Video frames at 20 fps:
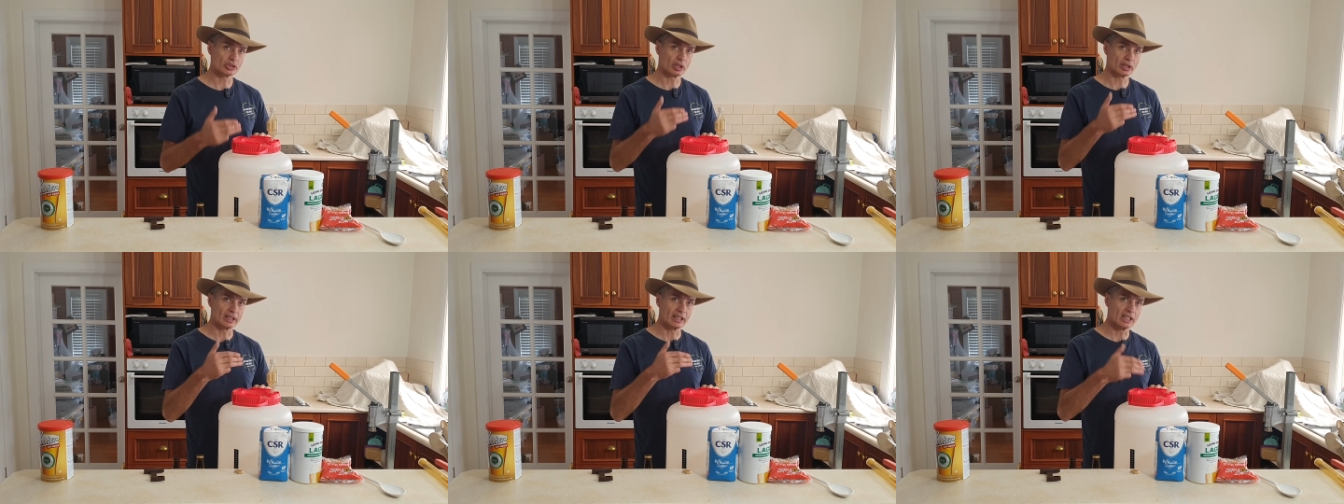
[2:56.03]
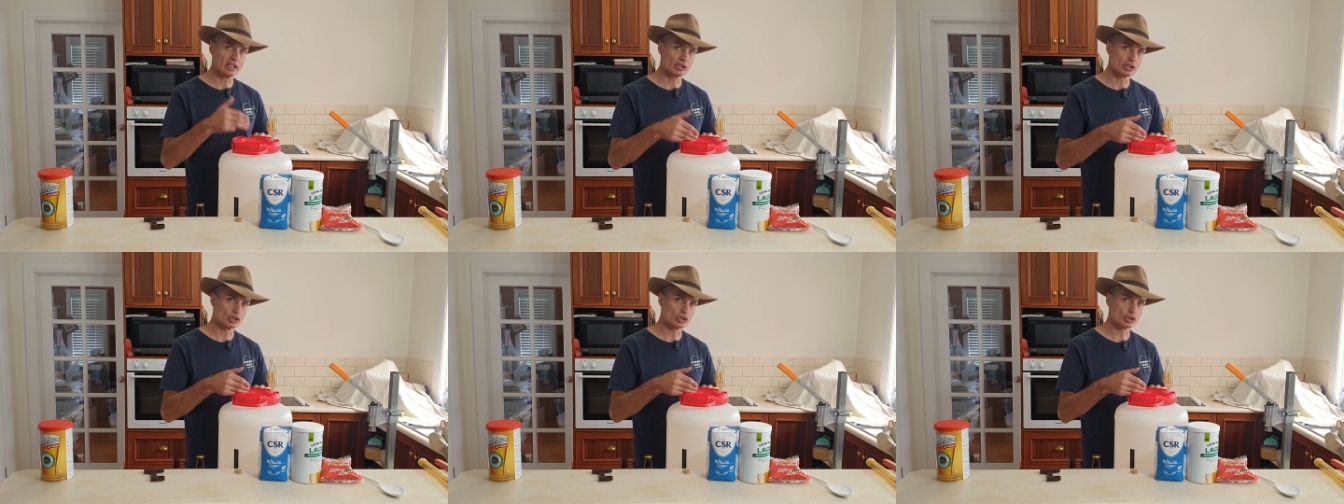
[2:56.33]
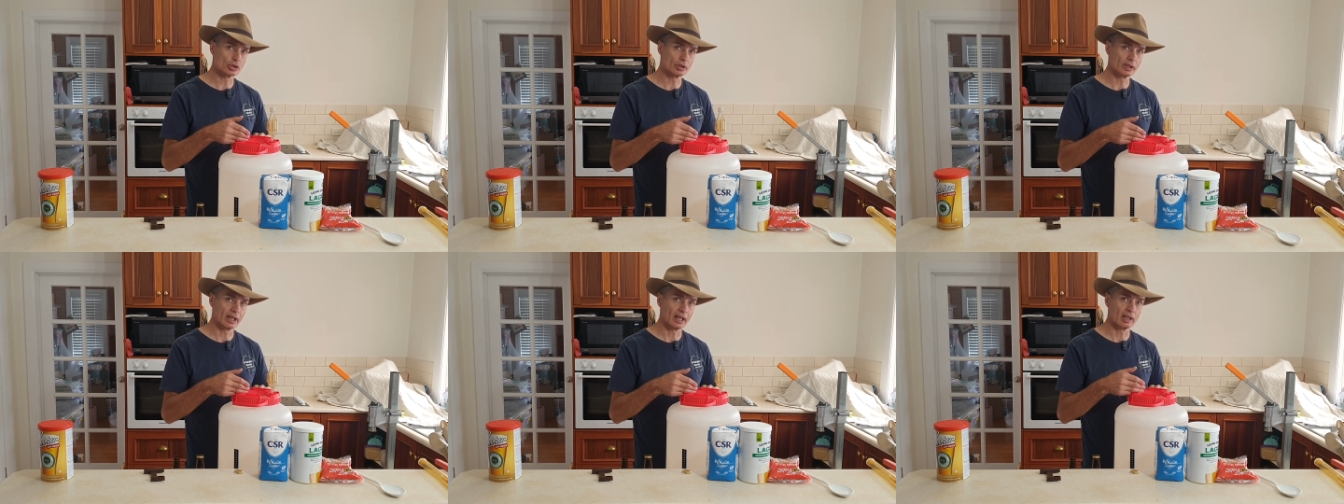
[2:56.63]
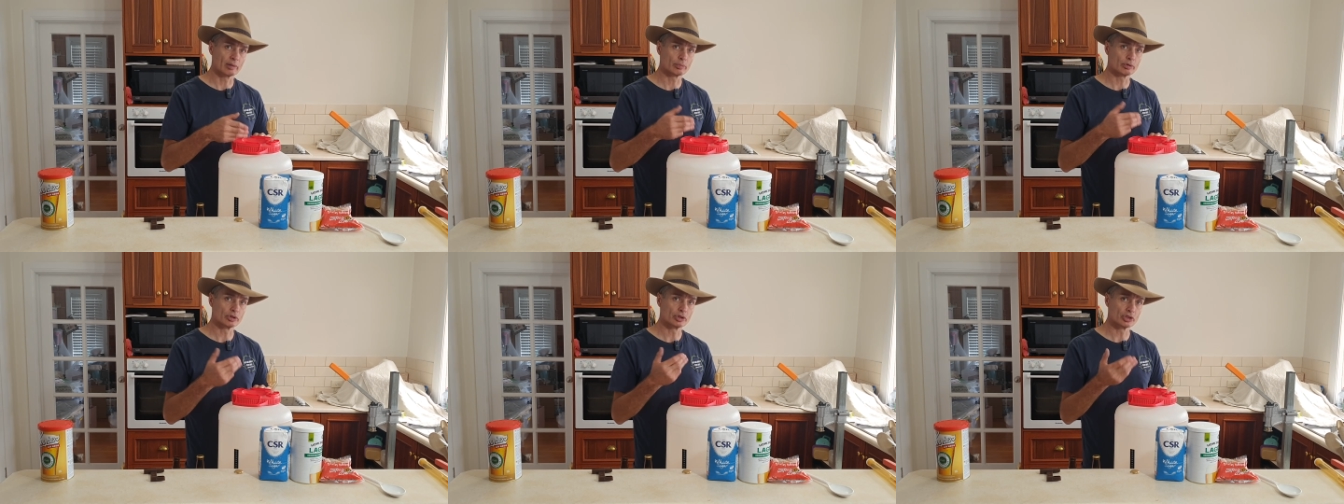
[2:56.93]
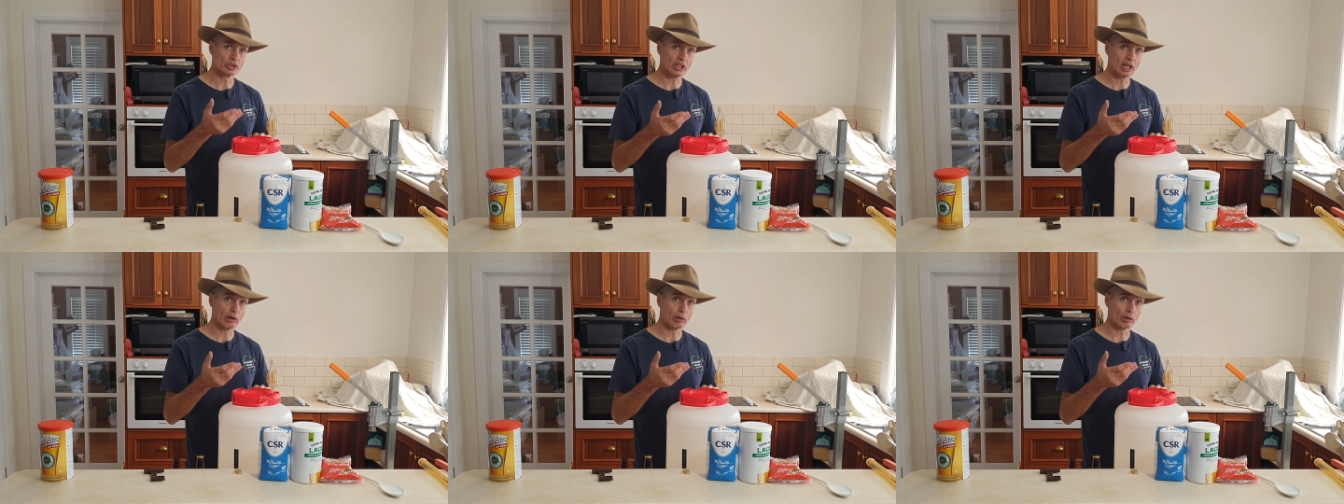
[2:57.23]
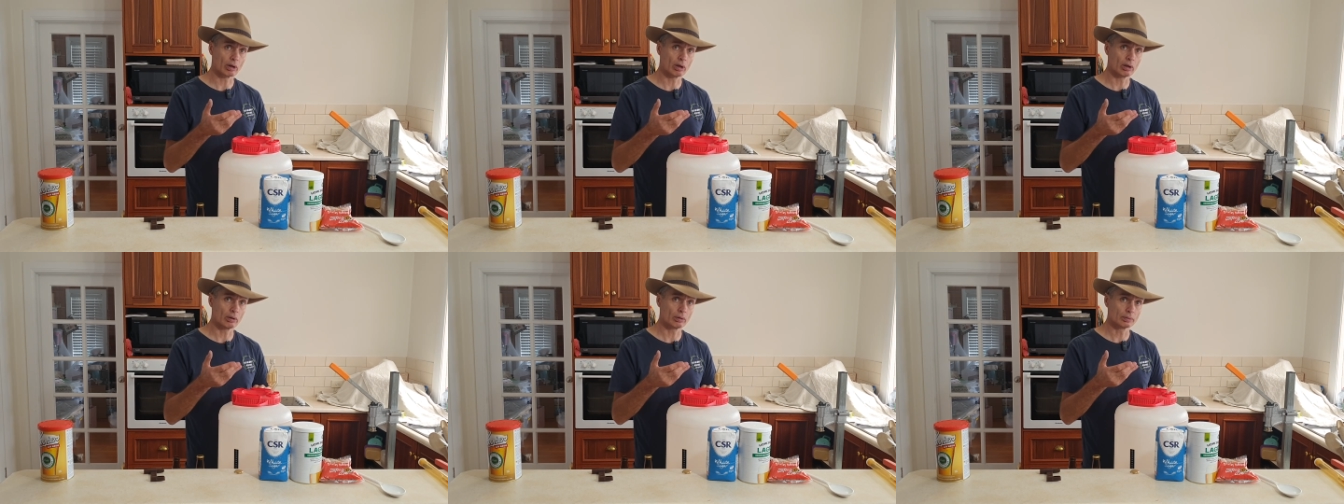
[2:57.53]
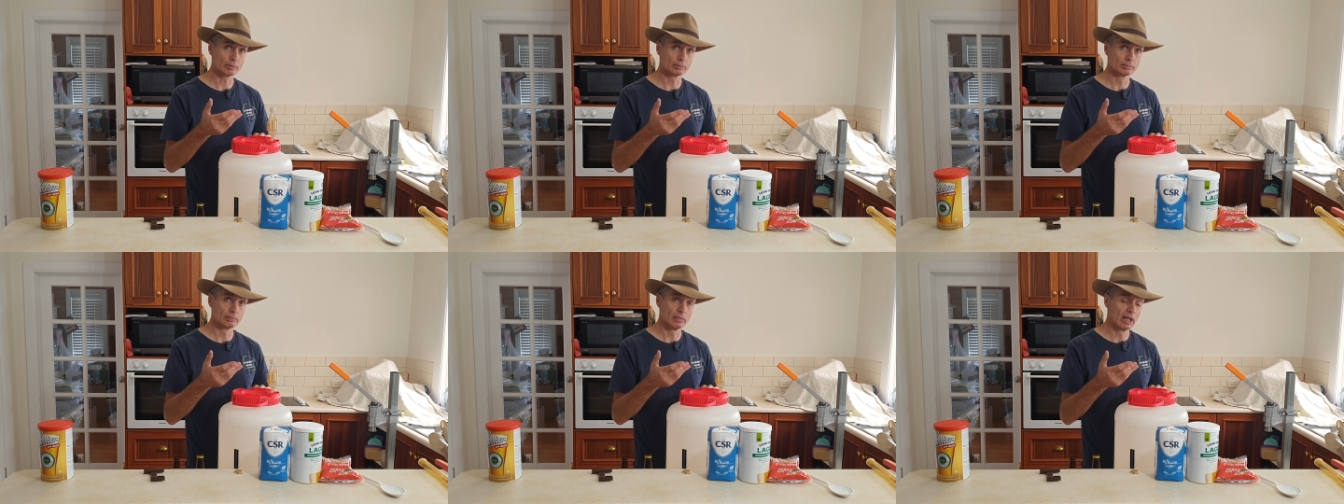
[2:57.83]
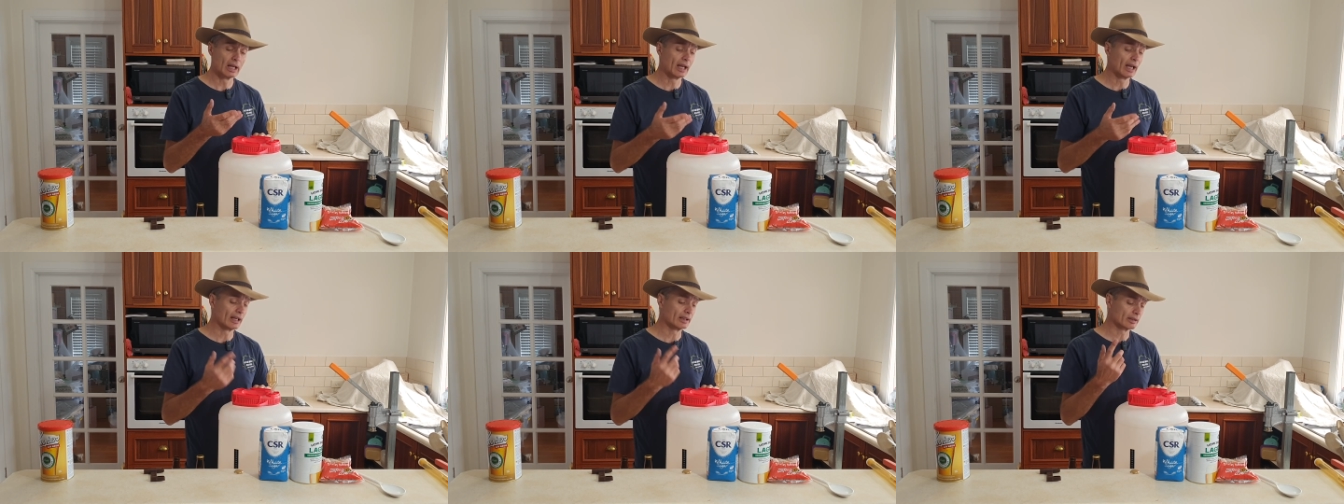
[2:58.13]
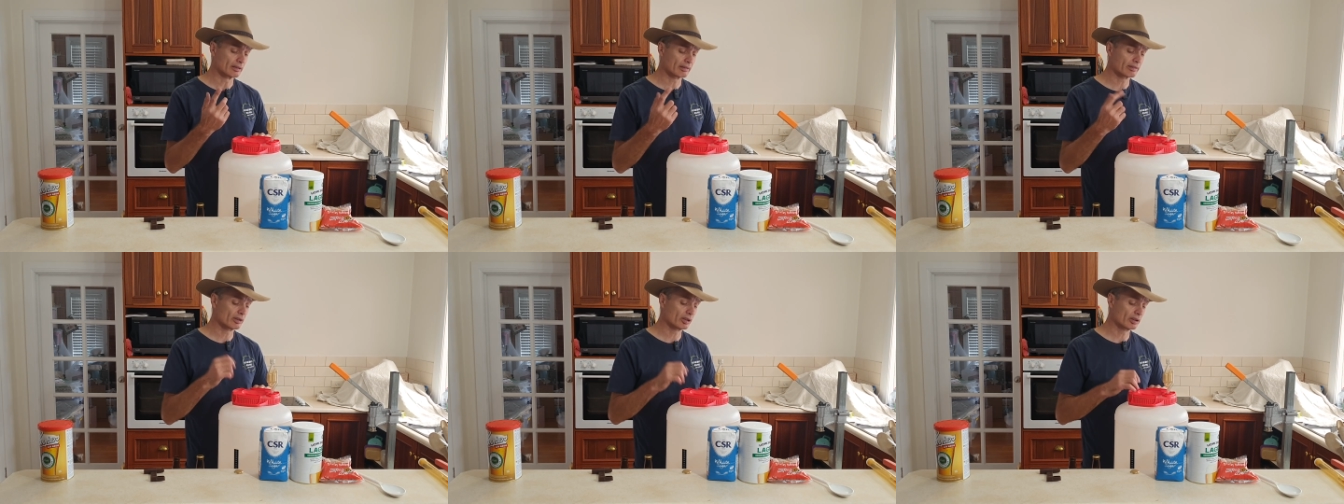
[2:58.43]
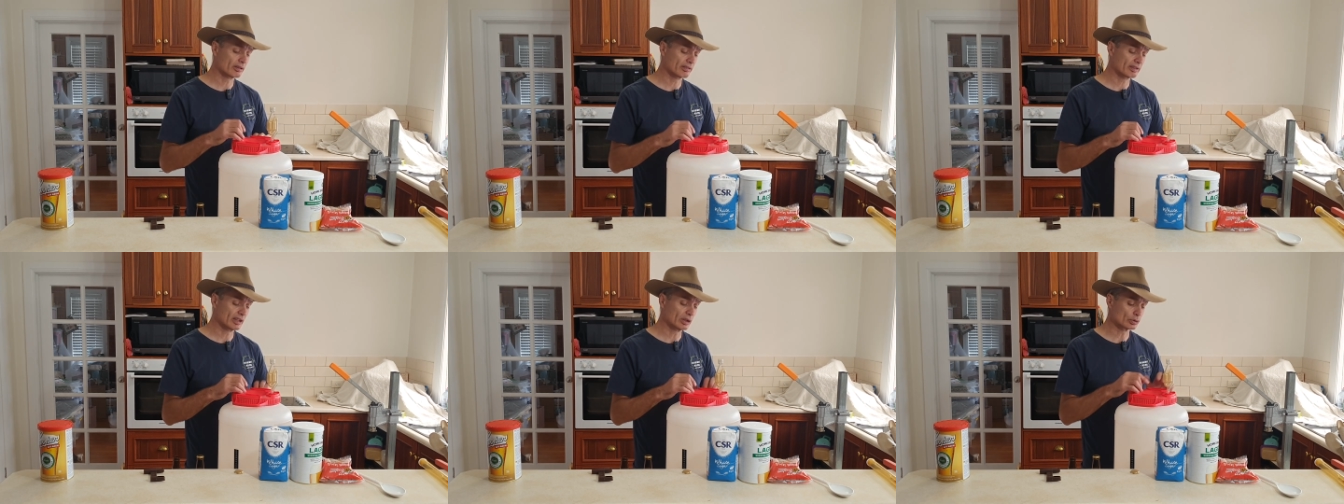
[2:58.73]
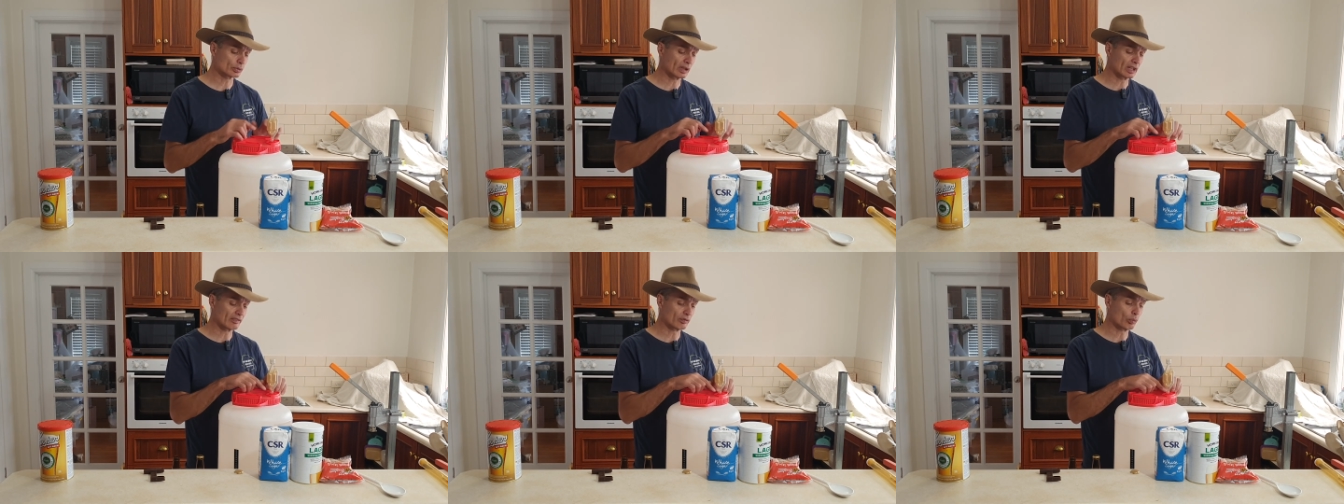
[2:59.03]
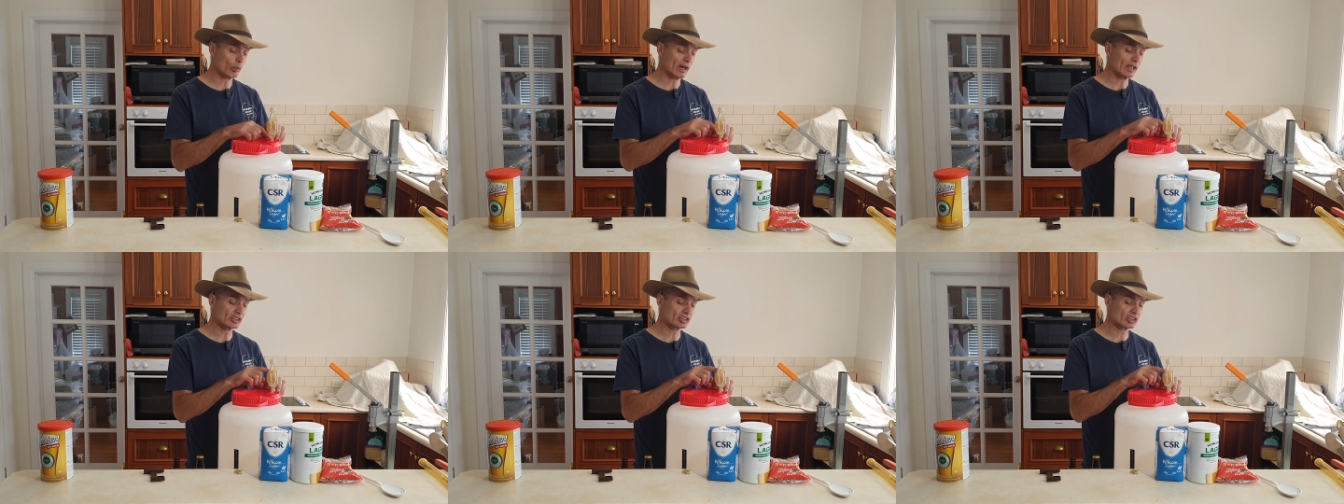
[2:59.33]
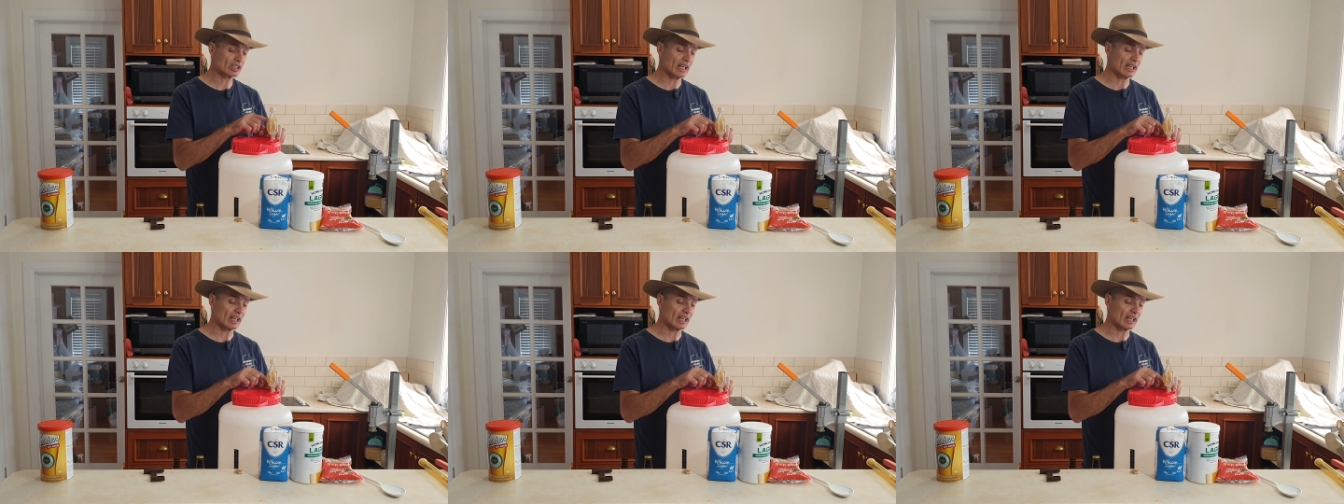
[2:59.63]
going to eat the sugar and produce alcohol. And the third thing is we're going to have waste